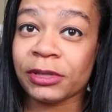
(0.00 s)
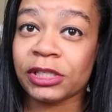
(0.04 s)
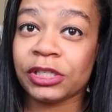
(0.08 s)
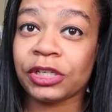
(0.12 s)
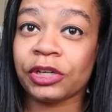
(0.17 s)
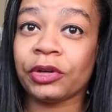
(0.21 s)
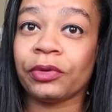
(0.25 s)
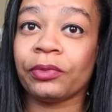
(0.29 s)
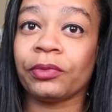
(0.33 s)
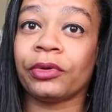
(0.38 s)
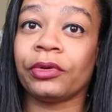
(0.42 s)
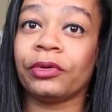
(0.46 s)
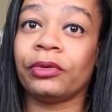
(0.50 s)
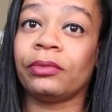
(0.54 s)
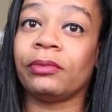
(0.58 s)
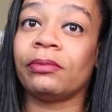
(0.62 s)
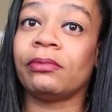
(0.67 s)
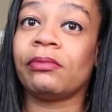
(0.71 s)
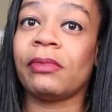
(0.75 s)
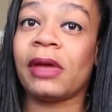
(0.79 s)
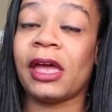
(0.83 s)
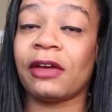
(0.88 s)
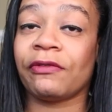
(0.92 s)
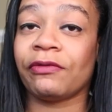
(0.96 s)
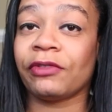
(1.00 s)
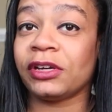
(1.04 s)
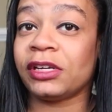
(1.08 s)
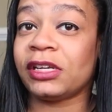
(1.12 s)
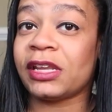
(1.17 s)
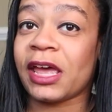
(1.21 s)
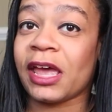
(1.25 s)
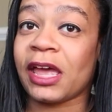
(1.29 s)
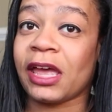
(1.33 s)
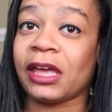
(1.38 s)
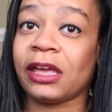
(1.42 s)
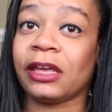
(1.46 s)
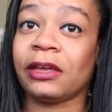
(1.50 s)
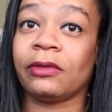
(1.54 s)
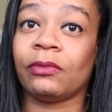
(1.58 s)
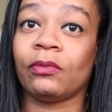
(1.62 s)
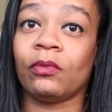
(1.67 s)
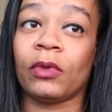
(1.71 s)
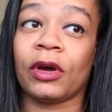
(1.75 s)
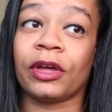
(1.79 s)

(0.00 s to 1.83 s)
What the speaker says: into your room every day,